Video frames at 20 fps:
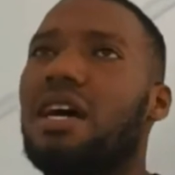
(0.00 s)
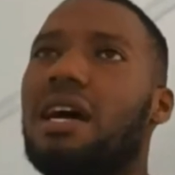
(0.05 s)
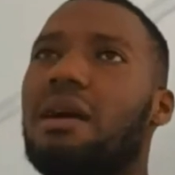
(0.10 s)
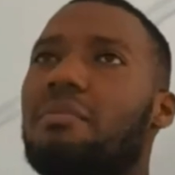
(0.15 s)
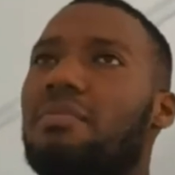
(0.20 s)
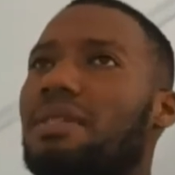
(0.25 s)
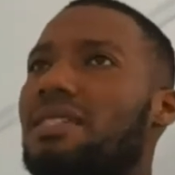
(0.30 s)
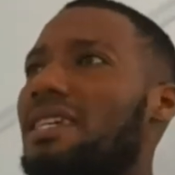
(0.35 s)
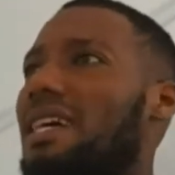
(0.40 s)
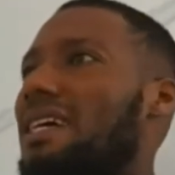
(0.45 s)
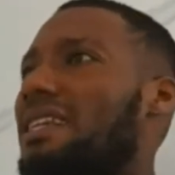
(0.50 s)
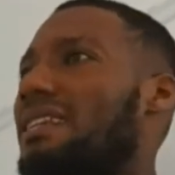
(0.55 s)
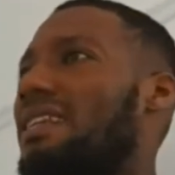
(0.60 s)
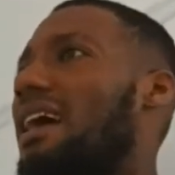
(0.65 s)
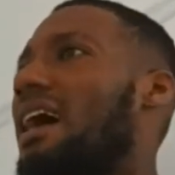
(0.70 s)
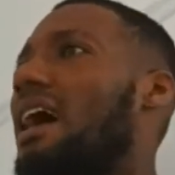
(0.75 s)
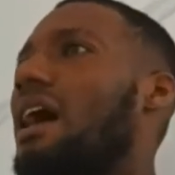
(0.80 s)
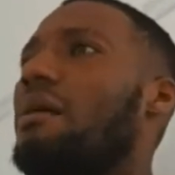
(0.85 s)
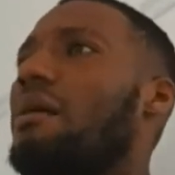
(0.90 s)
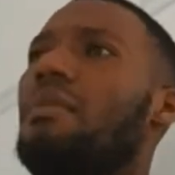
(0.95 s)
try and pretend
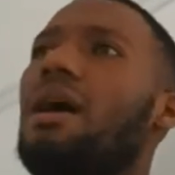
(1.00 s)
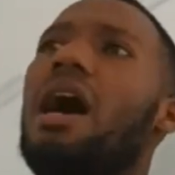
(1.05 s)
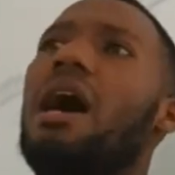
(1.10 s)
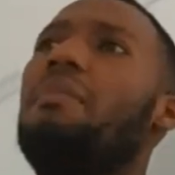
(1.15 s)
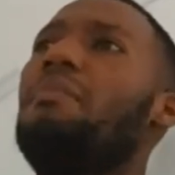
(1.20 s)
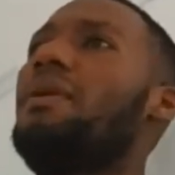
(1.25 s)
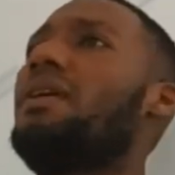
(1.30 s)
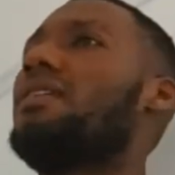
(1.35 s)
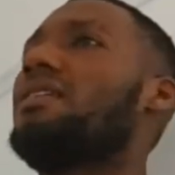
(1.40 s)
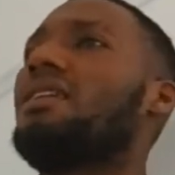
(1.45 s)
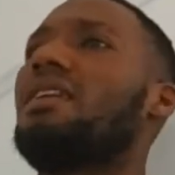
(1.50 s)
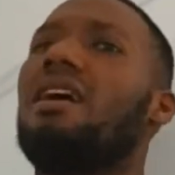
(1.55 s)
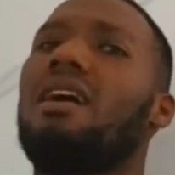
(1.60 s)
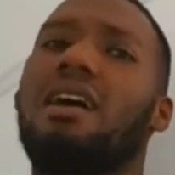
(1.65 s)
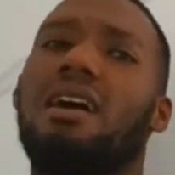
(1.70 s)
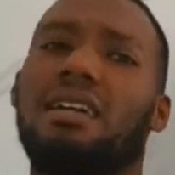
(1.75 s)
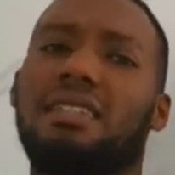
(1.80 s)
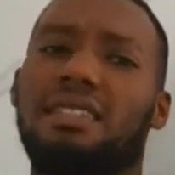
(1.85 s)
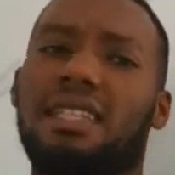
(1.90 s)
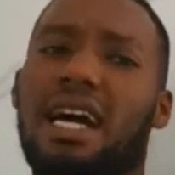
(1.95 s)
that I'm upper
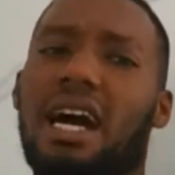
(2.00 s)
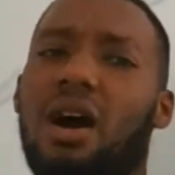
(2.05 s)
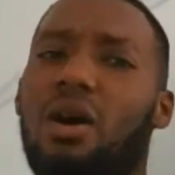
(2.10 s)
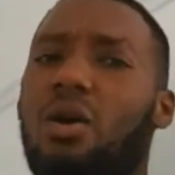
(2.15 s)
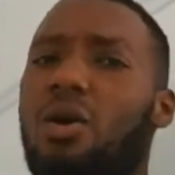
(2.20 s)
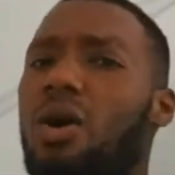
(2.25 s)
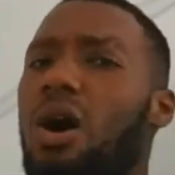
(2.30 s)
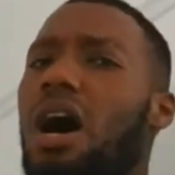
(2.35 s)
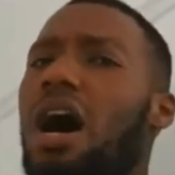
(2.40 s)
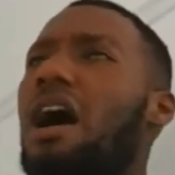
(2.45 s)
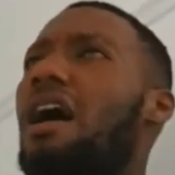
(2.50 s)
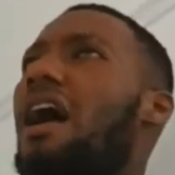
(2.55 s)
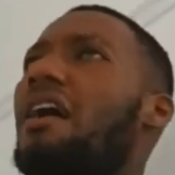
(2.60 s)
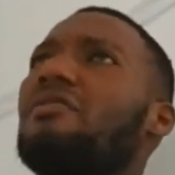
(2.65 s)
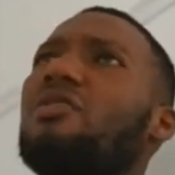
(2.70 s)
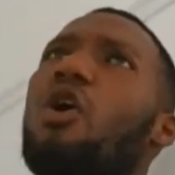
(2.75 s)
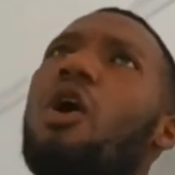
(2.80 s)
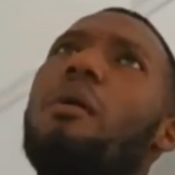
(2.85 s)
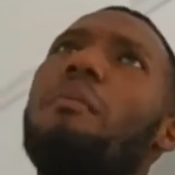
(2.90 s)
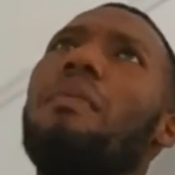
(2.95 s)
class now or
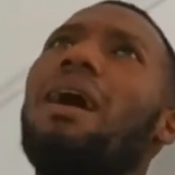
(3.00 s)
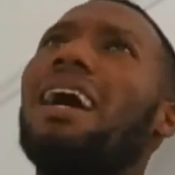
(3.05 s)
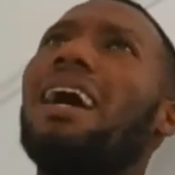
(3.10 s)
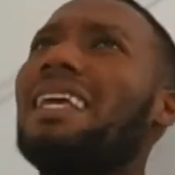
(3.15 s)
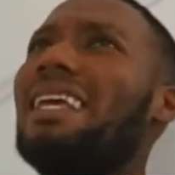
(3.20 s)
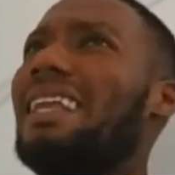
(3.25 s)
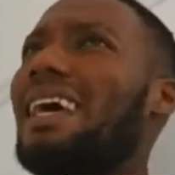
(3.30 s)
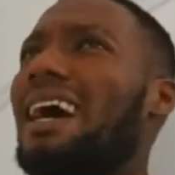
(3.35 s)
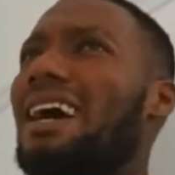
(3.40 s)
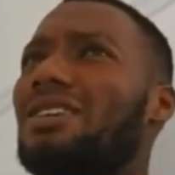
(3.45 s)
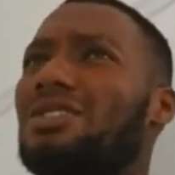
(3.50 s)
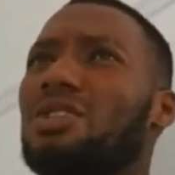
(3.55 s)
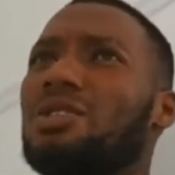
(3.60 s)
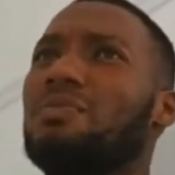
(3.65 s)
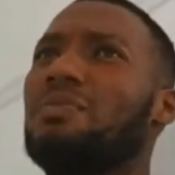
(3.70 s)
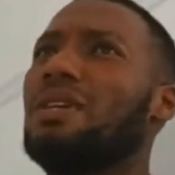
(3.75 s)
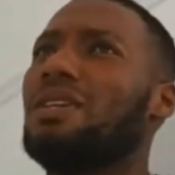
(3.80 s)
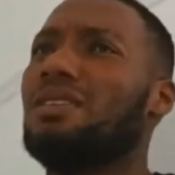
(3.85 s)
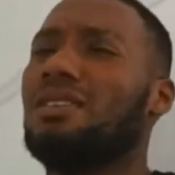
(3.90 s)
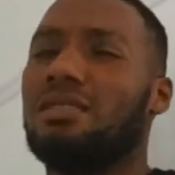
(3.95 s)
I've got money now
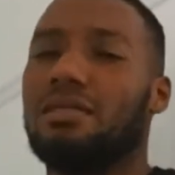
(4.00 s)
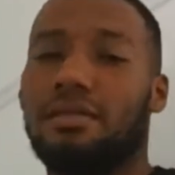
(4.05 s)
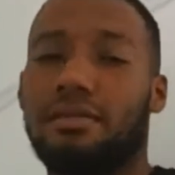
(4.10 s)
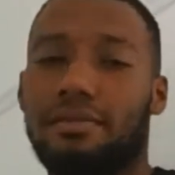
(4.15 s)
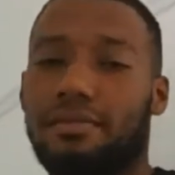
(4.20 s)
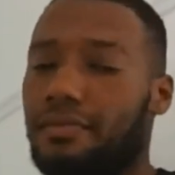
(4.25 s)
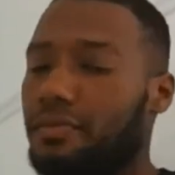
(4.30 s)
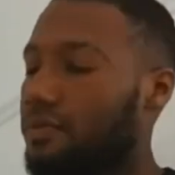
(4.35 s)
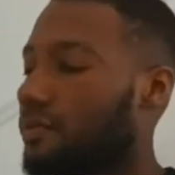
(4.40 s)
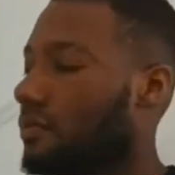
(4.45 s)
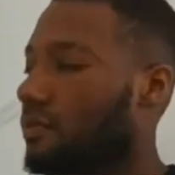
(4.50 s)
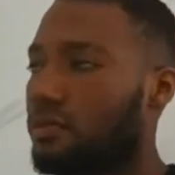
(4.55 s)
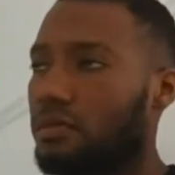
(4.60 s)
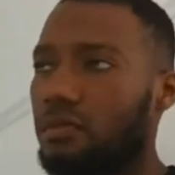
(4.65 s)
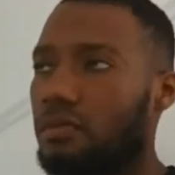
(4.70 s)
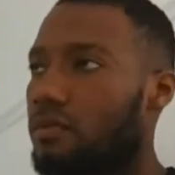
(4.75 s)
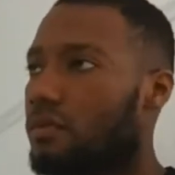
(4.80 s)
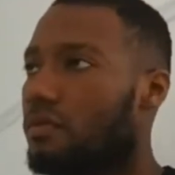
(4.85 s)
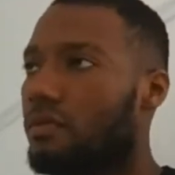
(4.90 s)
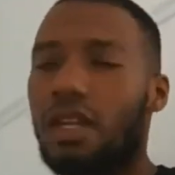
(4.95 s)
just because
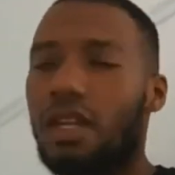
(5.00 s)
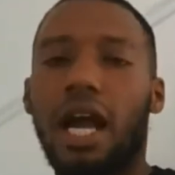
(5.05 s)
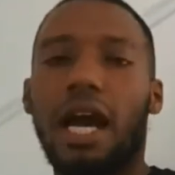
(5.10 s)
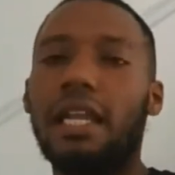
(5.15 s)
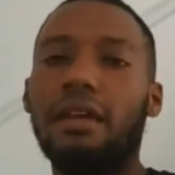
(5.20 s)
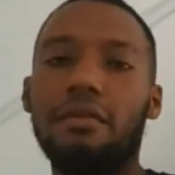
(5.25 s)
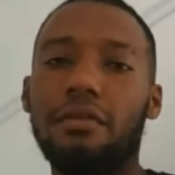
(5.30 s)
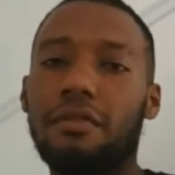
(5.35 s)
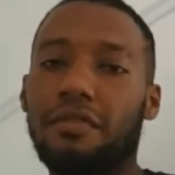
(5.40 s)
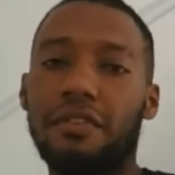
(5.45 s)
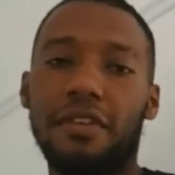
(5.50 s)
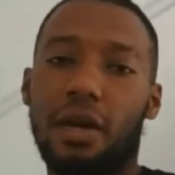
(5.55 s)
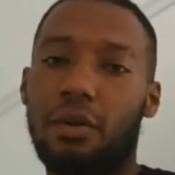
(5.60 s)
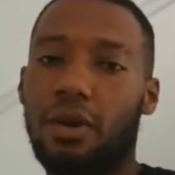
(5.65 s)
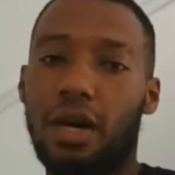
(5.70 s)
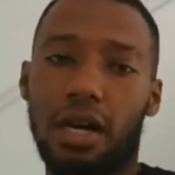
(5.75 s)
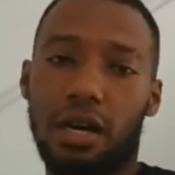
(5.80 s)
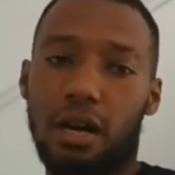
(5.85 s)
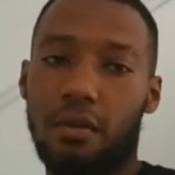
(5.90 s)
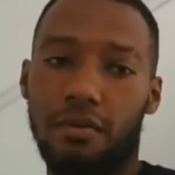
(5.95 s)
I never forget
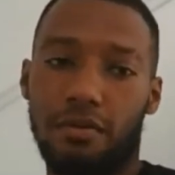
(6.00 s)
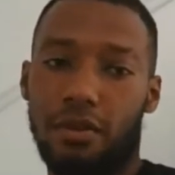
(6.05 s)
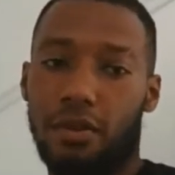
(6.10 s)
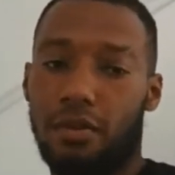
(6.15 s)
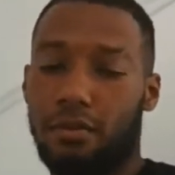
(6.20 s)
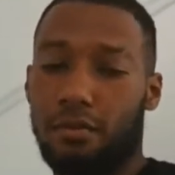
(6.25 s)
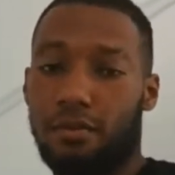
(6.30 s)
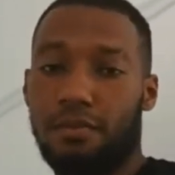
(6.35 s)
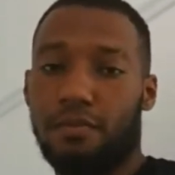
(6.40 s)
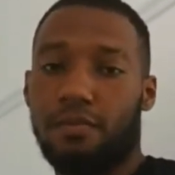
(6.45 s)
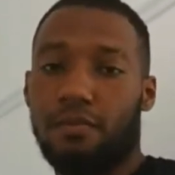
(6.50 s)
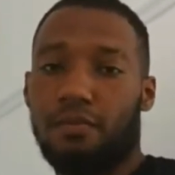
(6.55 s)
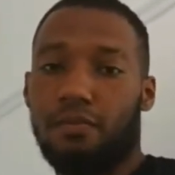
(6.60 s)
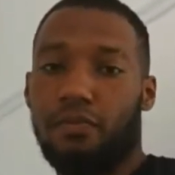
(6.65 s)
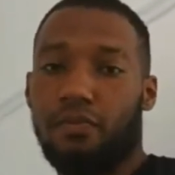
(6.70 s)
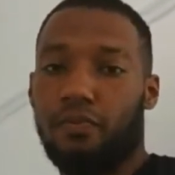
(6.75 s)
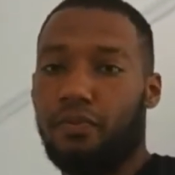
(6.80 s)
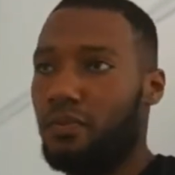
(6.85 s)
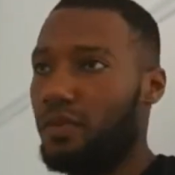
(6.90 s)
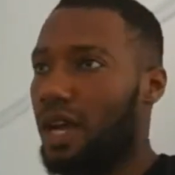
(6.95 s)
where I come from.
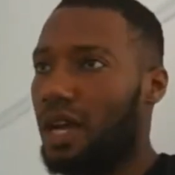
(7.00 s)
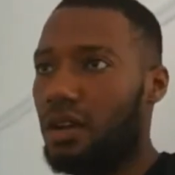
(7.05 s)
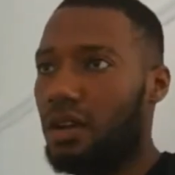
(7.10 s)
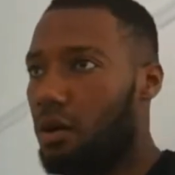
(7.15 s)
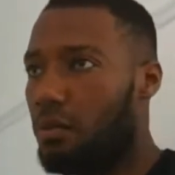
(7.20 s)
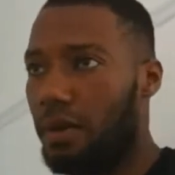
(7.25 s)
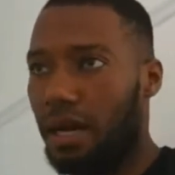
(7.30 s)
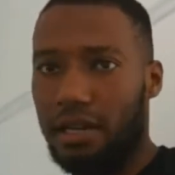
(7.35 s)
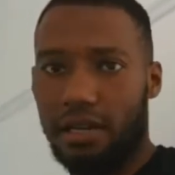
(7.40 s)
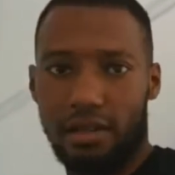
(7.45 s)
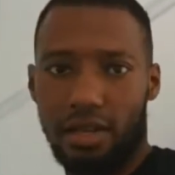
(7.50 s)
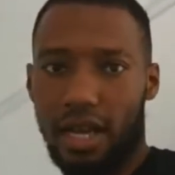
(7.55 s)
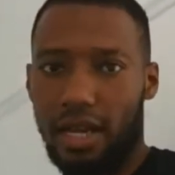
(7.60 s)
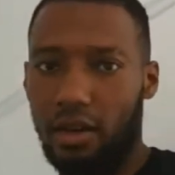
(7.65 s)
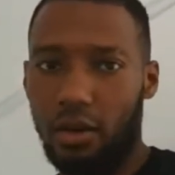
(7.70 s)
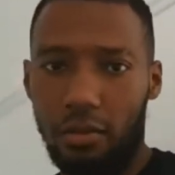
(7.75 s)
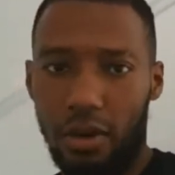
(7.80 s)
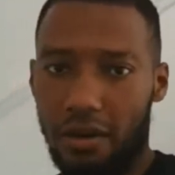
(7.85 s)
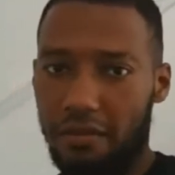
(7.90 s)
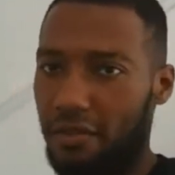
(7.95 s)
I know, man. I
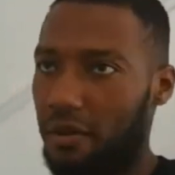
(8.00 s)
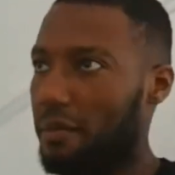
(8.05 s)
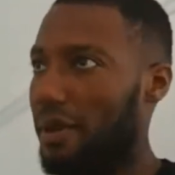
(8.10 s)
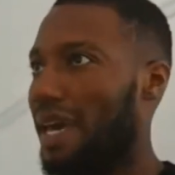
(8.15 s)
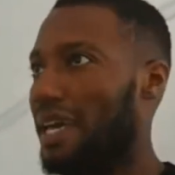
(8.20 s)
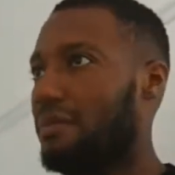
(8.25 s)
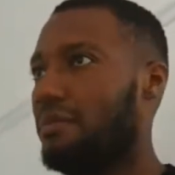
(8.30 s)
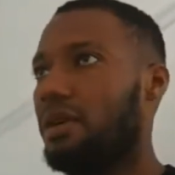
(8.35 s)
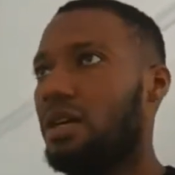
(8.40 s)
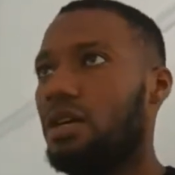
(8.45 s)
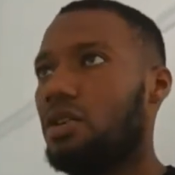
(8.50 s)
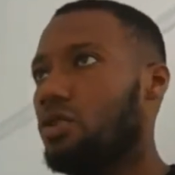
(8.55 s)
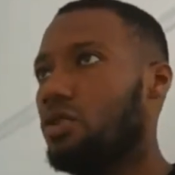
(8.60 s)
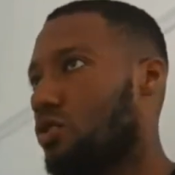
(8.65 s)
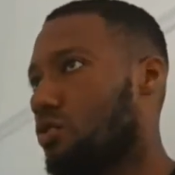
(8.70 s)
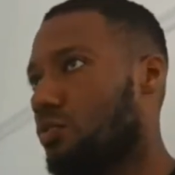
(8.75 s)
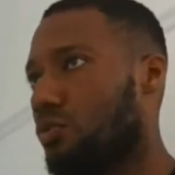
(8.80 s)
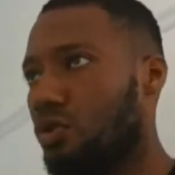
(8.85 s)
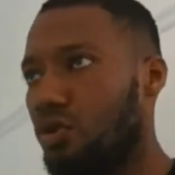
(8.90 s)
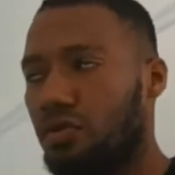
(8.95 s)
know, man, from Edmonton
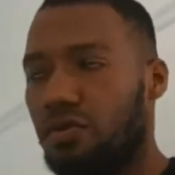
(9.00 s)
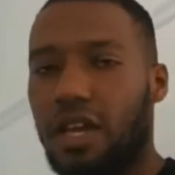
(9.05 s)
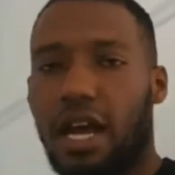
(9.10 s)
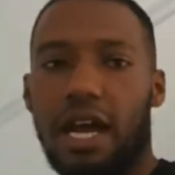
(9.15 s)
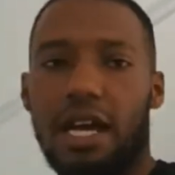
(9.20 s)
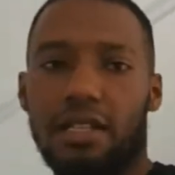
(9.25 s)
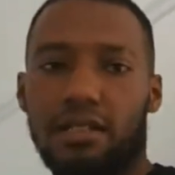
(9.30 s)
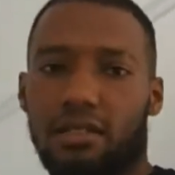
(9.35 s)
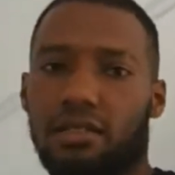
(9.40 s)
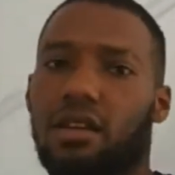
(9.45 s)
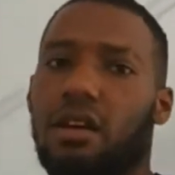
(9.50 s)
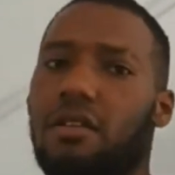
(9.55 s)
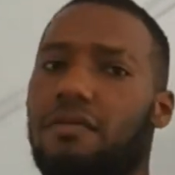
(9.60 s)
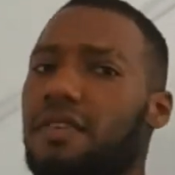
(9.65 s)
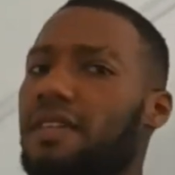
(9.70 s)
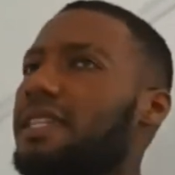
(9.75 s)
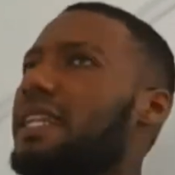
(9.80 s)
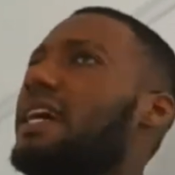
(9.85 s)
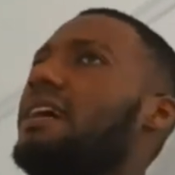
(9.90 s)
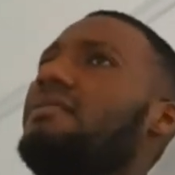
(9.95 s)
who's moved out and
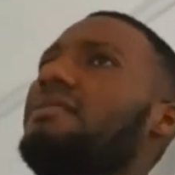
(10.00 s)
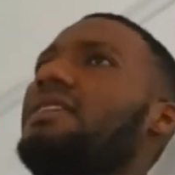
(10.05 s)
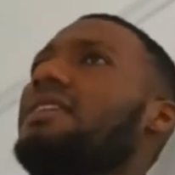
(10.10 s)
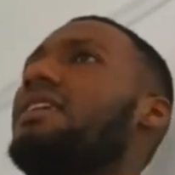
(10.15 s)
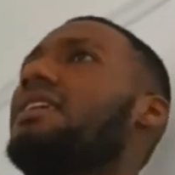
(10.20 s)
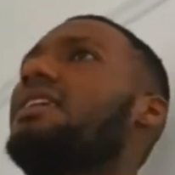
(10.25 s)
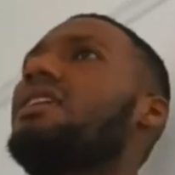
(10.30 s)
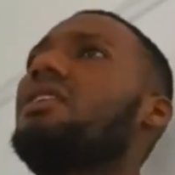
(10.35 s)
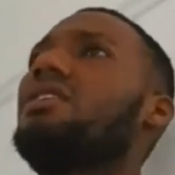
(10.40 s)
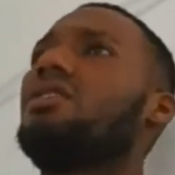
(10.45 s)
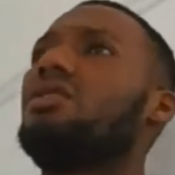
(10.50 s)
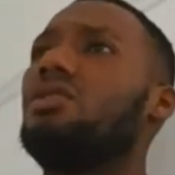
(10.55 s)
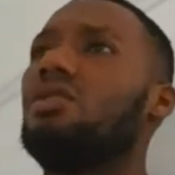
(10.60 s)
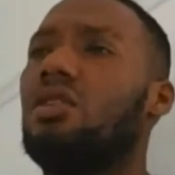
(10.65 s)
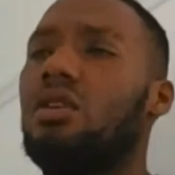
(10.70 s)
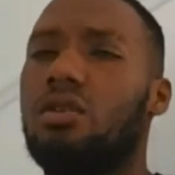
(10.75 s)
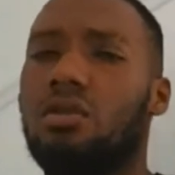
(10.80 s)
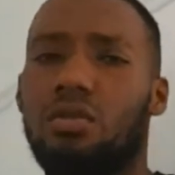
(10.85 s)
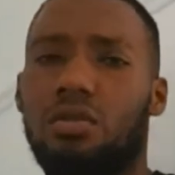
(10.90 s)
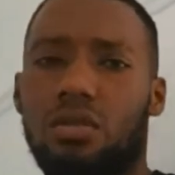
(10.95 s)
stuff, and now, you
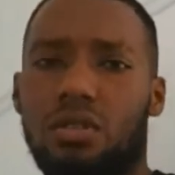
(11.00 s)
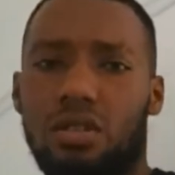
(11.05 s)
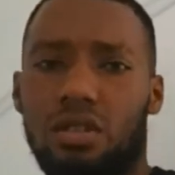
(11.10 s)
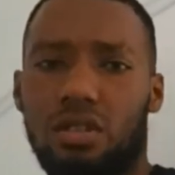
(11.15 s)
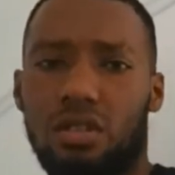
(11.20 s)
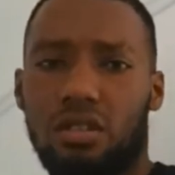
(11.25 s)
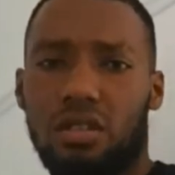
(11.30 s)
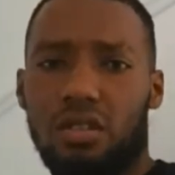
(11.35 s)
know,